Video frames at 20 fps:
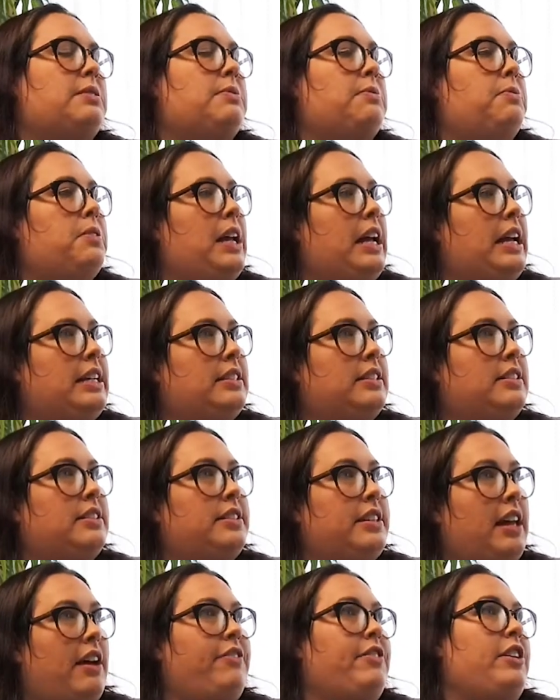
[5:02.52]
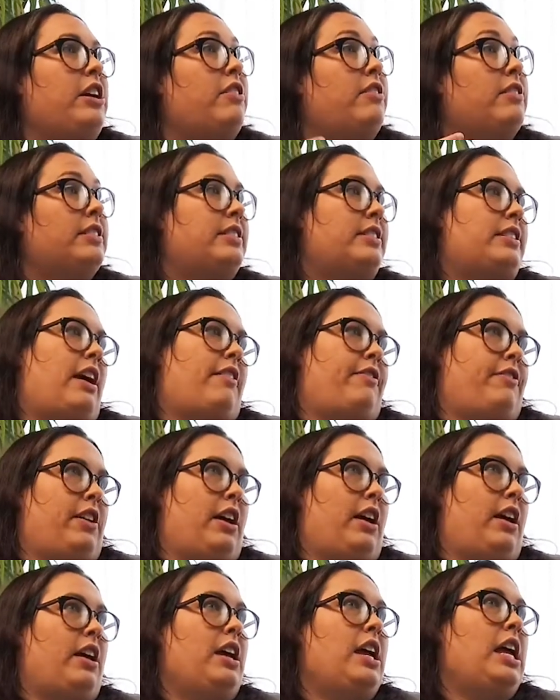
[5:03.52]
is savvier and
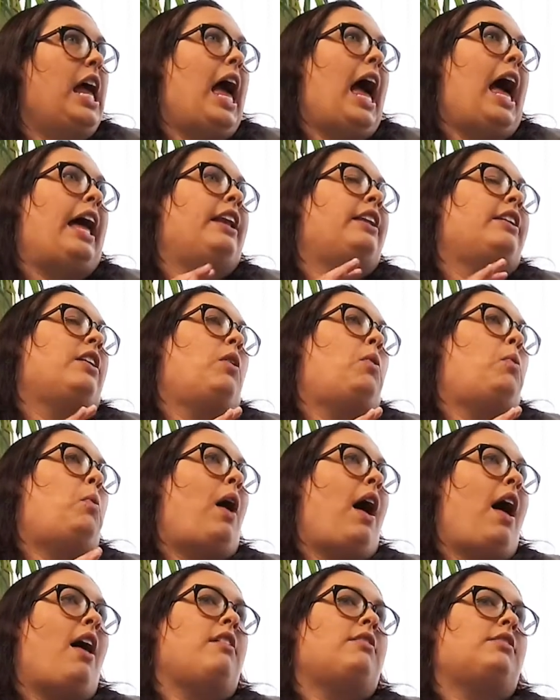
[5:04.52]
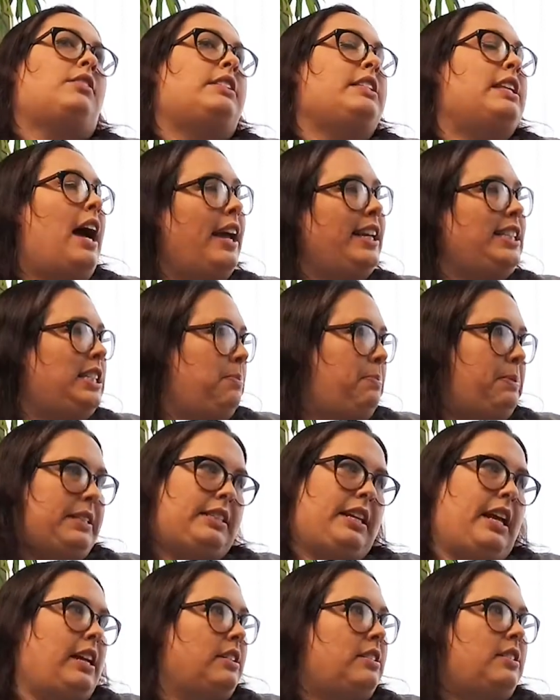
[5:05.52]
savvier. And whilst
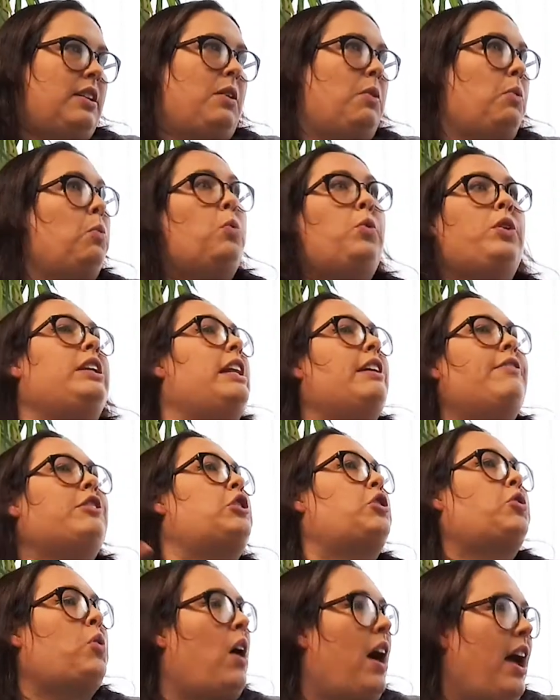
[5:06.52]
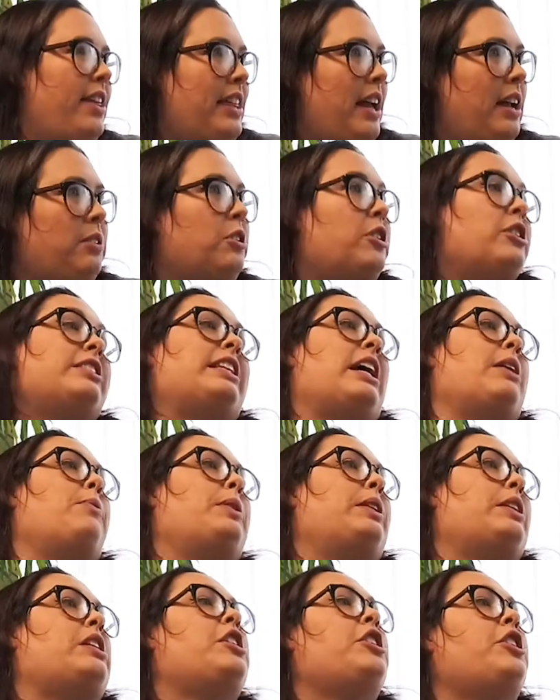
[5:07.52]
90% would never try that because they
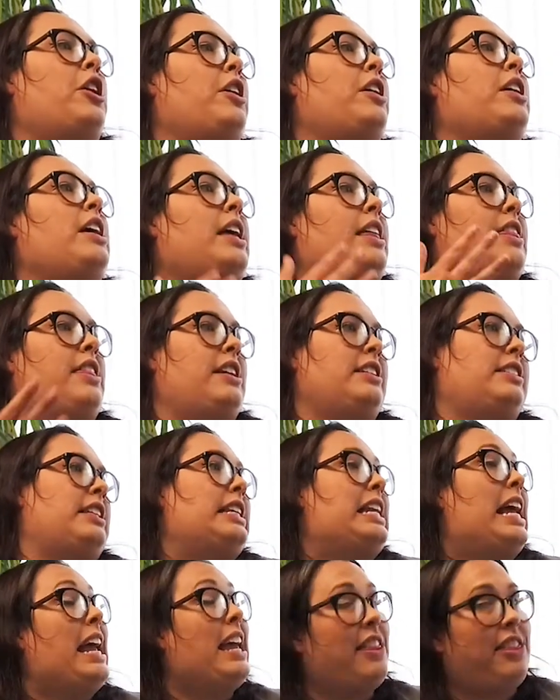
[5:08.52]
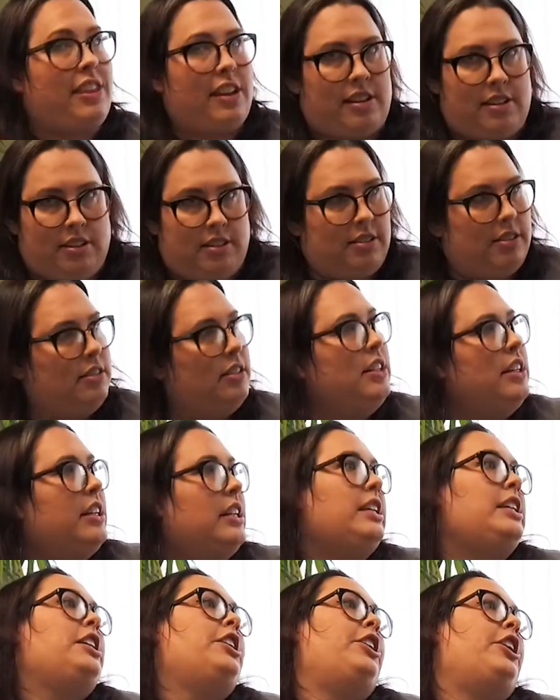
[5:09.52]
would, there's an ethical,
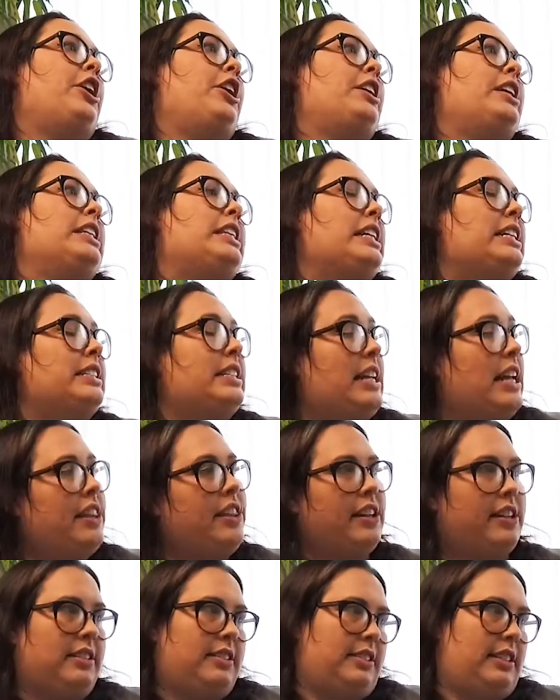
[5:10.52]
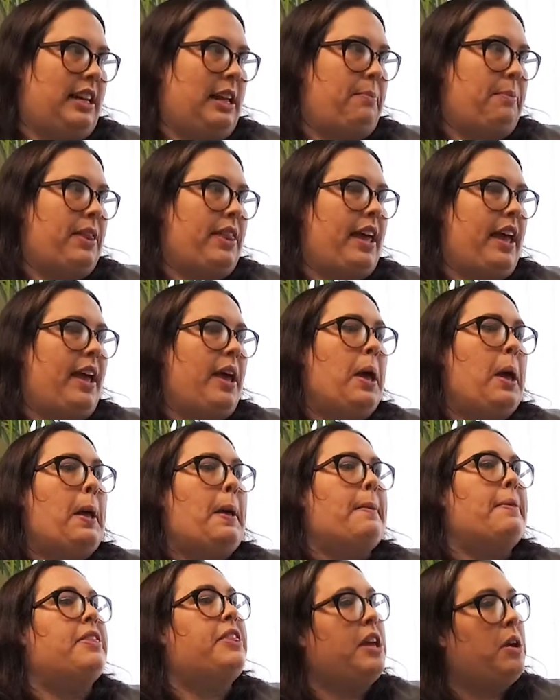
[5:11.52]
there's an ethical dilemma there.
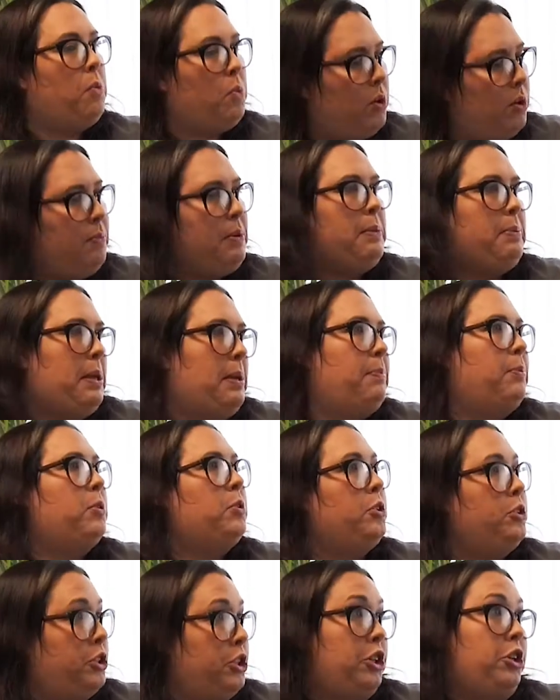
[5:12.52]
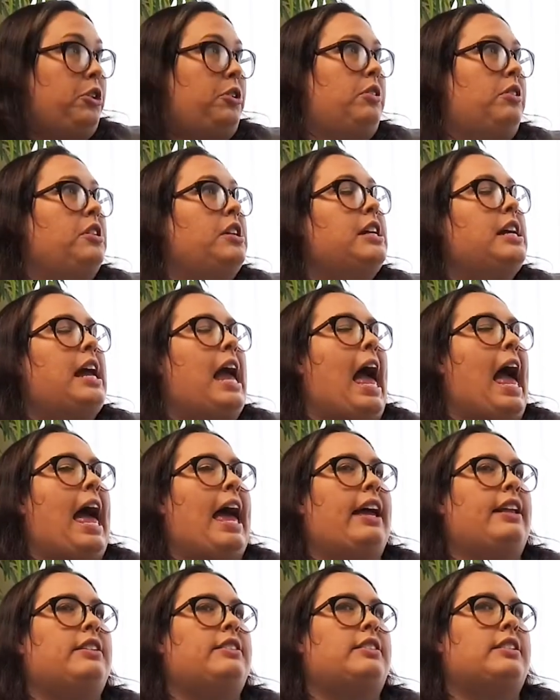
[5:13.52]
There will be people who do.
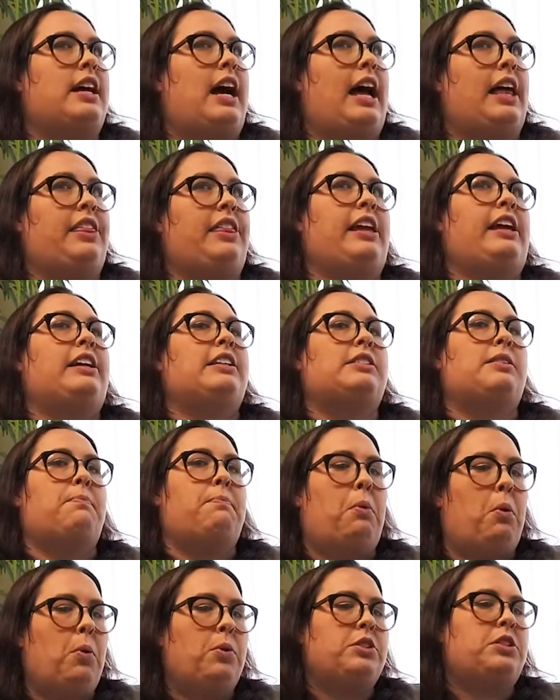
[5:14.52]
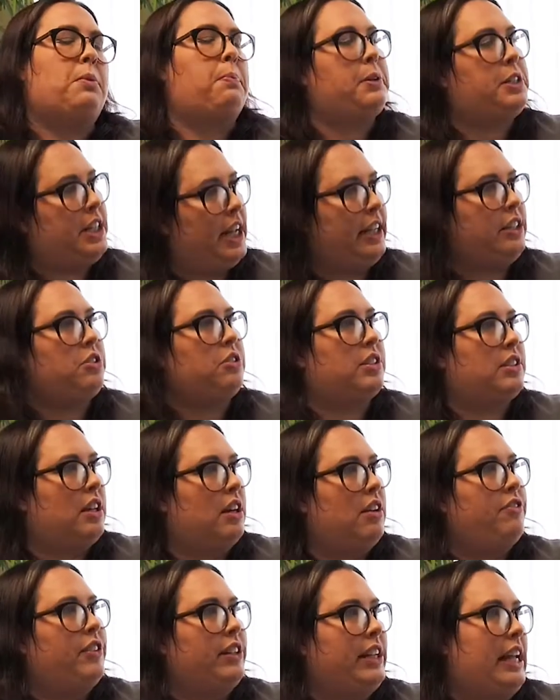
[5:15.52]
And I think it's important to protect
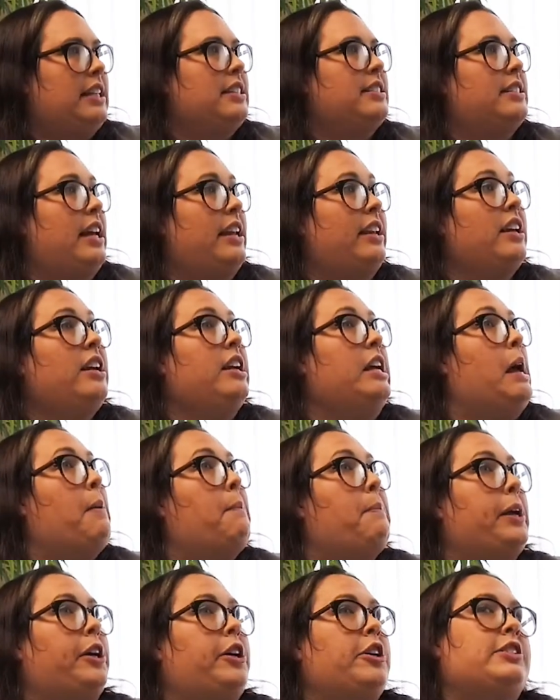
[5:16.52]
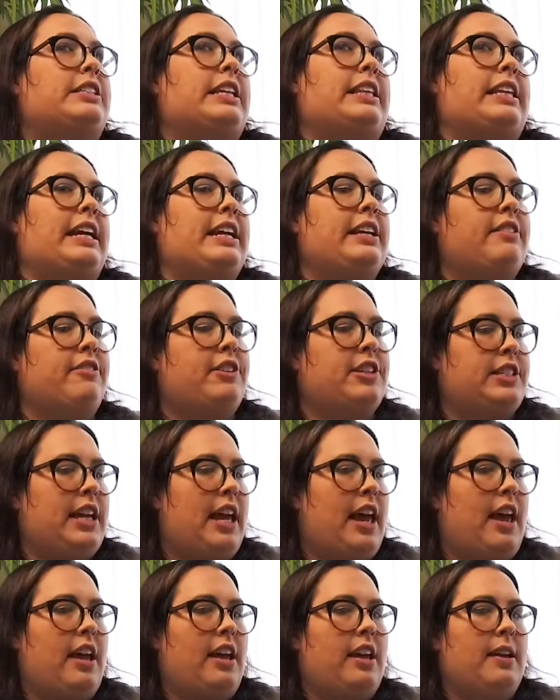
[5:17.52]
yourself against that, because at the end of the
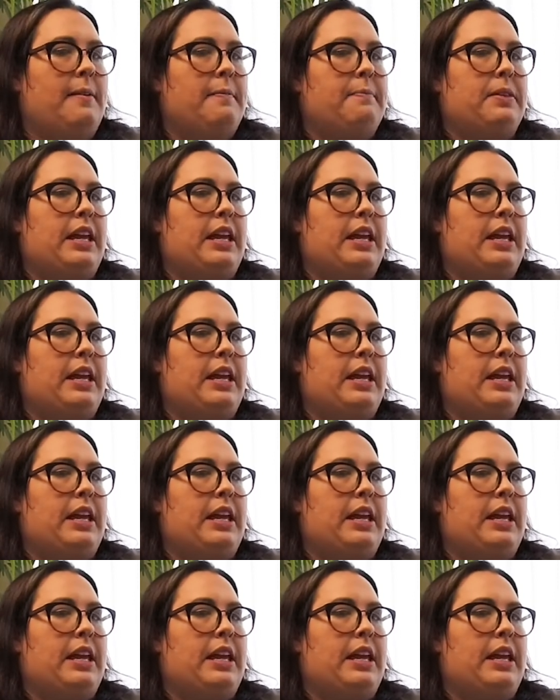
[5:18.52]
day,